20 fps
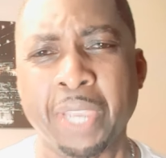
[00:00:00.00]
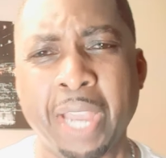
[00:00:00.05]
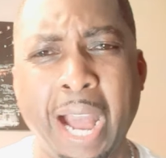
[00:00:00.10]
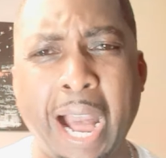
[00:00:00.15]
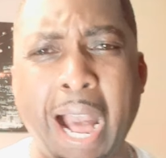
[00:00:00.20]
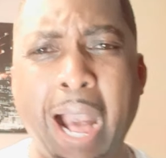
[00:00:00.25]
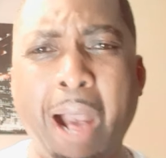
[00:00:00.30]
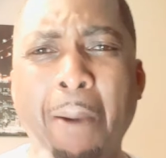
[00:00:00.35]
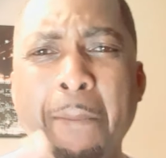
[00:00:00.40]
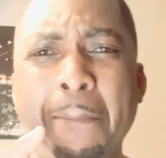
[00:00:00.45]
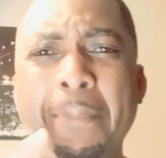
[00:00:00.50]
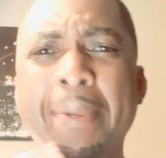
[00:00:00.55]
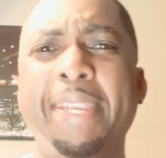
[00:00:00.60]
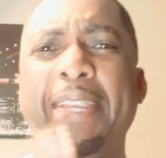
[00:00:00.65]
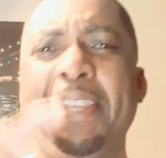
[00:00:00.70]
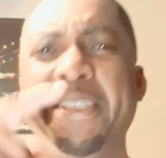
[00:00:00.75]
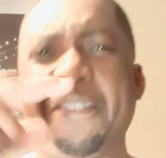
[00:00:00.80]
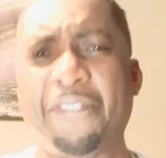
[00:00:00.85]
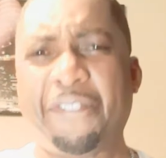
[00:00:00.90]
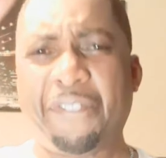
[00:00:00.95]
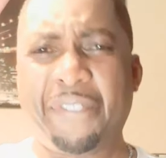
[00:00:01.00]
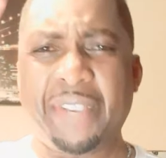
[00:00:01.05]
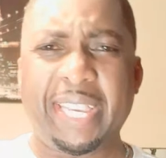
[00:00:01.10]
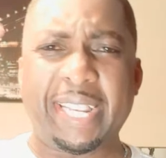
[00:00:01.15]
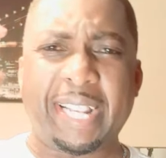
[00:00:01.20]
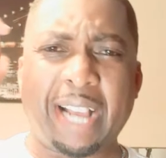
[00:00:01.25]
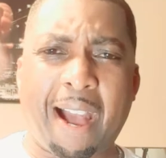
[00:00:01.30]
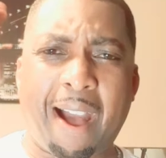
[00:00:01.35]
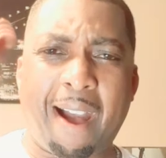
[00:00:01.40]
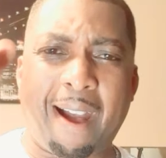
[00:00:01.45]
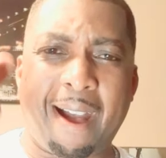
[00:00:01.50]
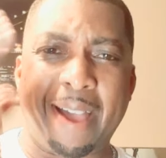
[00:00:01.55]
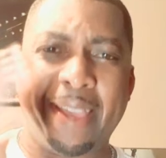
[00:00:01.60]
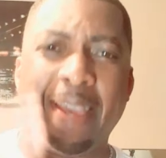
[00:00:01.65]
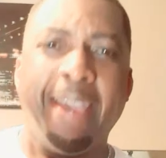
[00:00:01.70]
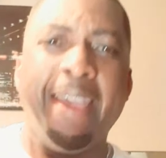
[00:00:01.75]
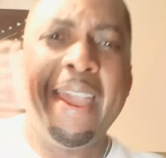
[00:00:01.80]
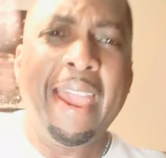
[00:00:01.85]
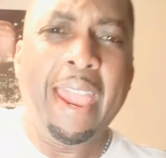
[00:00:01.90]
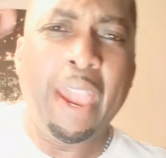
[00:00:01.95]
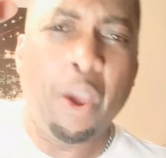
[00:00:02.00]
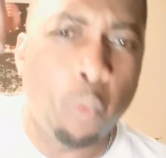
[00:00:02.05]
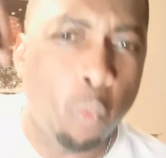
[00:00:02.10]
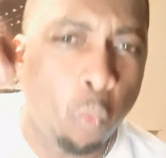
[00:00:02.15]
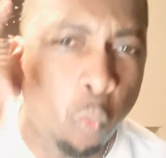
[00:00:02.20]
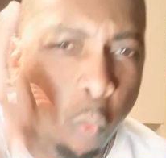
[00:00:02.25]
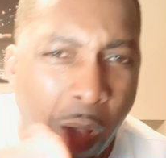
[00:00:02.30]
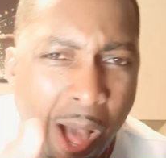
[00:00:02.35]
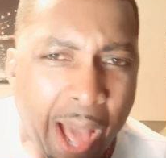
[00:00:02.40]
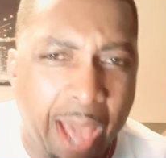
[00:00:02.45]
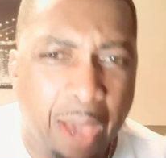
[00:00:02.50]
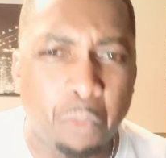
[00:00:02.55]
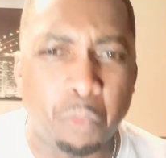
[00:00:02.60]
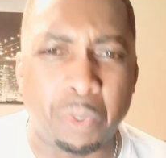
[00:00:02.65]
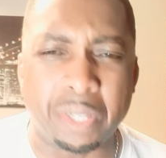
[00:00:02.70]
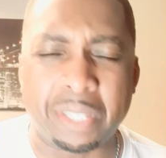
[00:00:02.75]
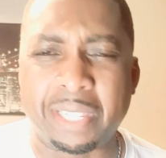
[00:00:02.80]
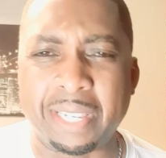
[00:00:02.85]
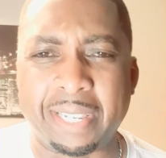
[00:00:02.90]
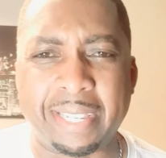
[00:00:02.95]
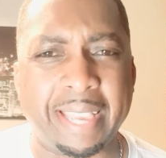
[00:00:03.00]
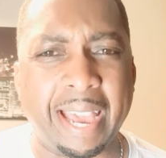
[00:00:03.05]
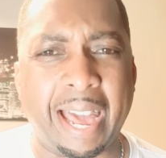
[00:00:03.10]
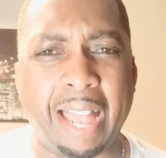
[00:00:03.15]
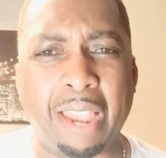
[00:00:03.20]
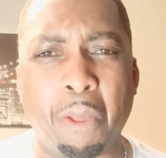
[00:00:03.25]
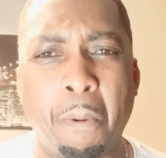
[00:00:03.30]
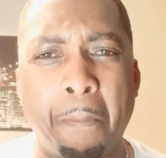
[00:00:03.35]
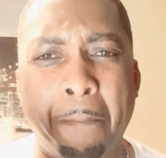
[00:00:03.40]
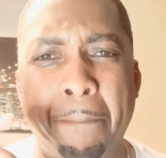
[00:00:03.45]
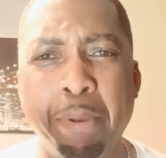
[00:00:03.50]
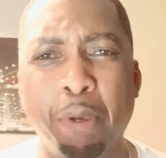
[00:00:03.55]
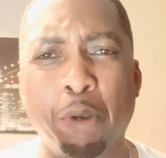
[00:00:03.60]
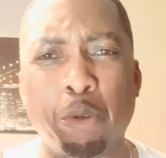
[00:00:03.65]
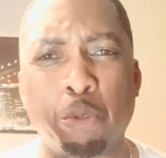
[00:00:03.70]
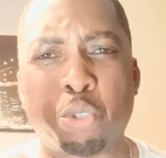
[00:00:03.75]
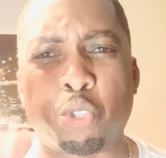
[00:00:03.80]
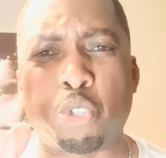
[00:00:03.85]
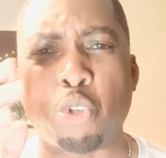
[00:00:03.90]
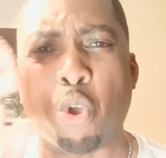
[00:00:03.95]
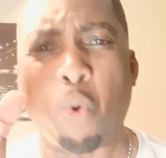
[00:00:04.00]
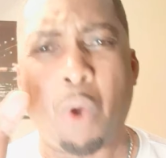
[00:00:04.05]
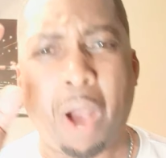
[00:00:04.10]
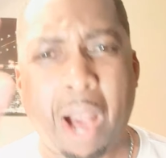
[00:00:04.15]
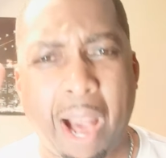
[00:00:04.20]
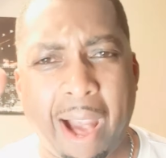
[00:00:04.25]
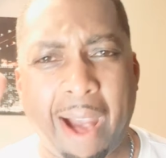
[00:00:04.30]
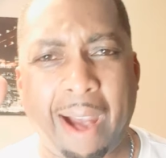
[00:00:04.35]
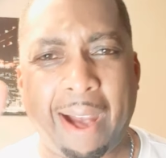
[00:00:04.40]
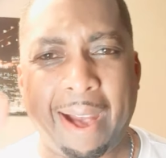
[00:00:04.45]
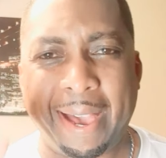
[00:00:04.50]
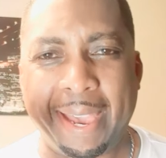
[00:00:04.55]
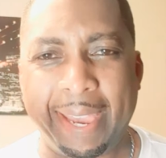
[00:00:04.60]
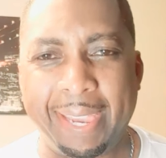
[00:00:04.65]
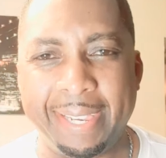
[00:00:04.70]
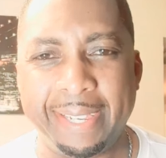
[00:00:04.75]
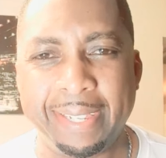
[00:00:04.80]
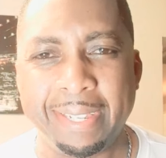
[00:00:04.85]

How many feet high and why was the gallows built so high?